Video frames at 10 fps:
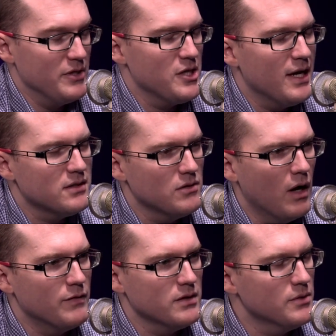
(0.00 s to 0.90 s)
I mean, she has to
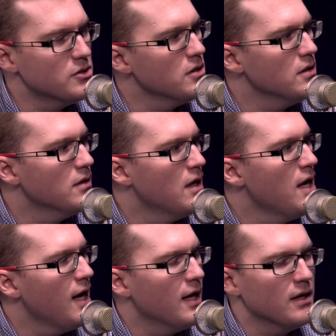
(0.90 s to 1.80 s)
obviously, but she mm-hmm.
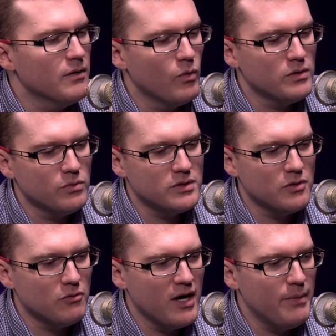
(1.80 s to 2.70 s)
and what what's
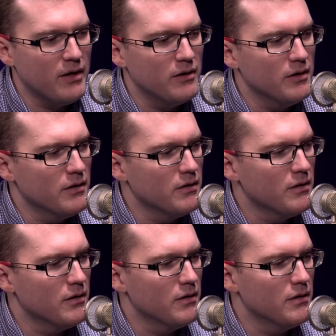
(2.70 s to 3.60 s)
so great about her
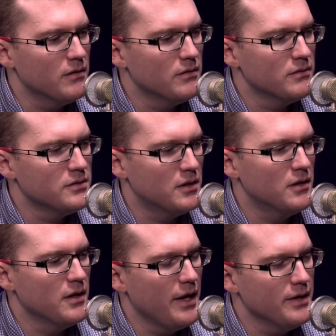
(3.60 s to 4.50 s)
her
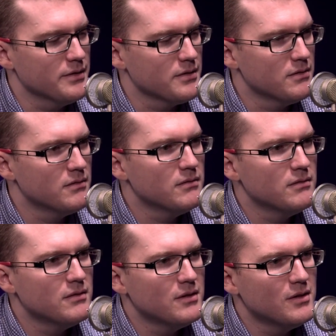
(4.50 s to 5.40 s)
turn as
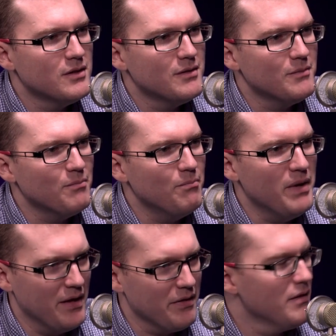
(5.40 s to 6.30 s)

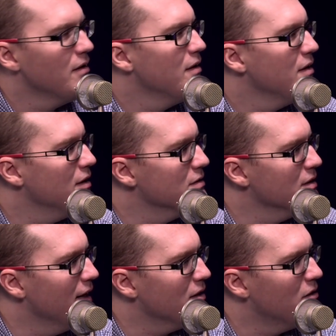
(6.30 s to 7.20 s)
Beth is
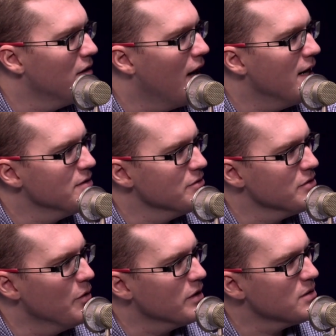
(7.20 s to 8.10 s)
that her eyes are
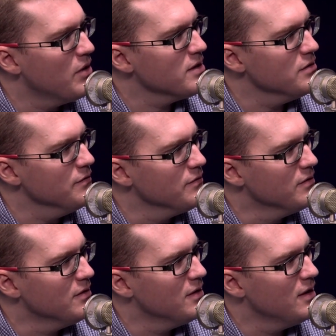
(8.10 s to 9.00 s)
so yeah. expressive.
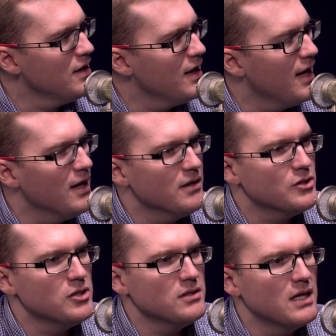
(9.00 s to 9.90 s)
Yeah,
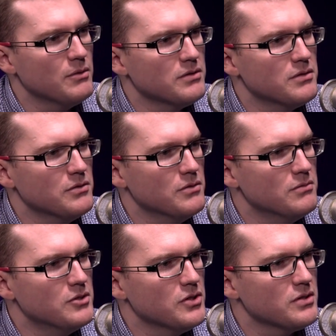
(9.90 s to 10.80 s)
and she's able
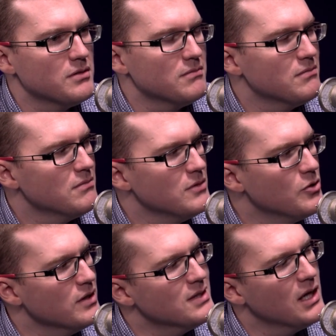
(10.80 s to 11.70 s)
to just
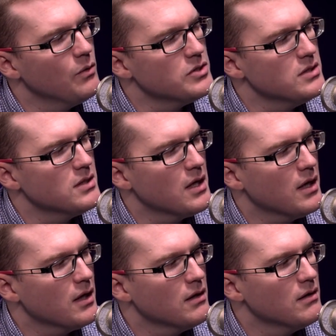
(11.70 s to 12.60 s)
you can tell what she's
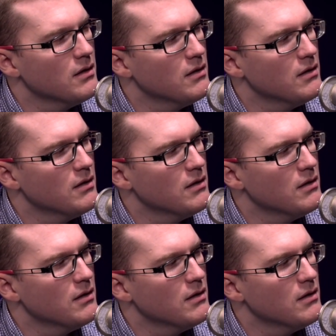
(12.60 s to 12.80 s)
thinking